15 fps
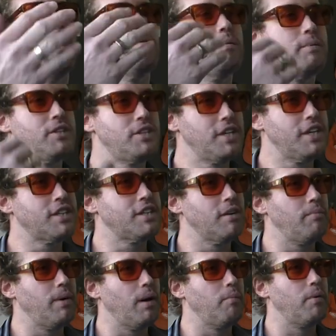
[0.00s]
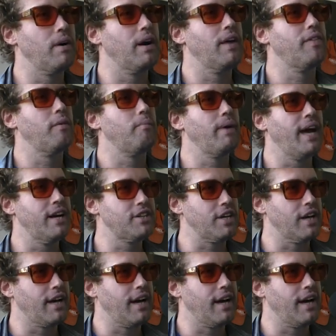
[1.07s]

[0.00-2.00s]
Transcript: I'm a magician member at the Magic